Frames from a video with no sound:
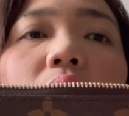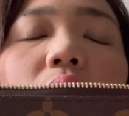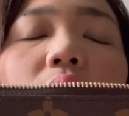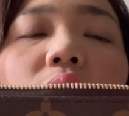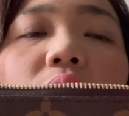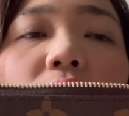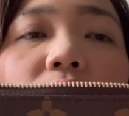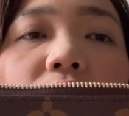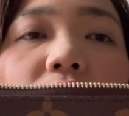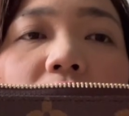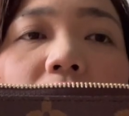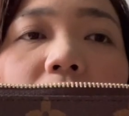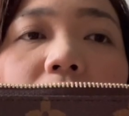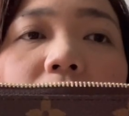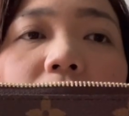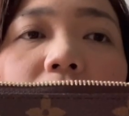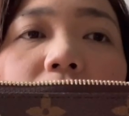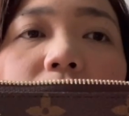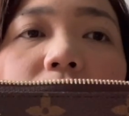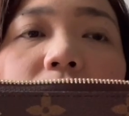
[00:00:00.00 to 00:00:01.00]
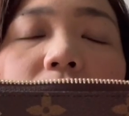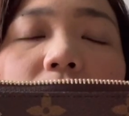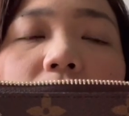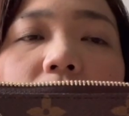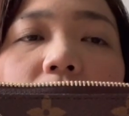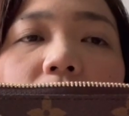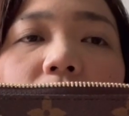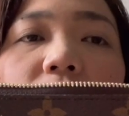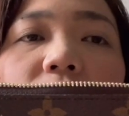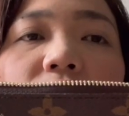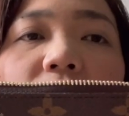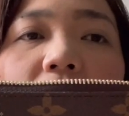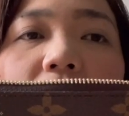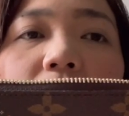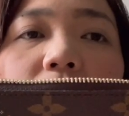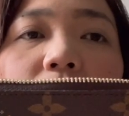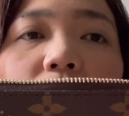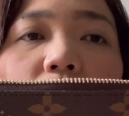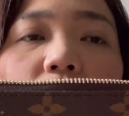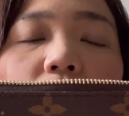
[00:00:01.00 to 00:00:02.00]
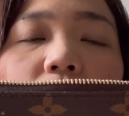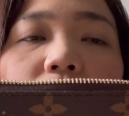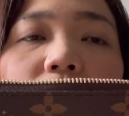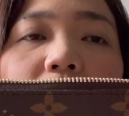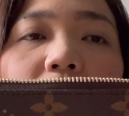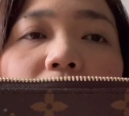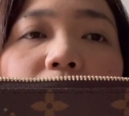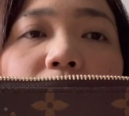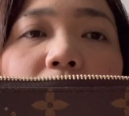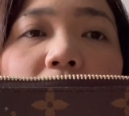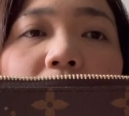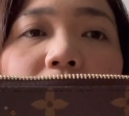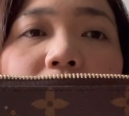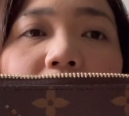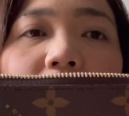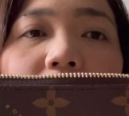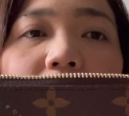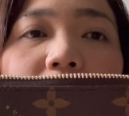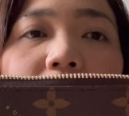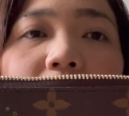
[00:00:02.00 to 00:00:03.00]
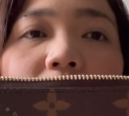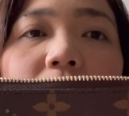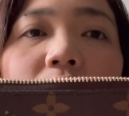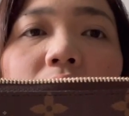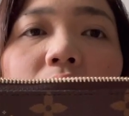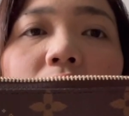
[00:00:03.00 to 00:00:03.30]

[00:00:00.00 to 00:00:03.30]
Vivienne is in Vendôme in Paris,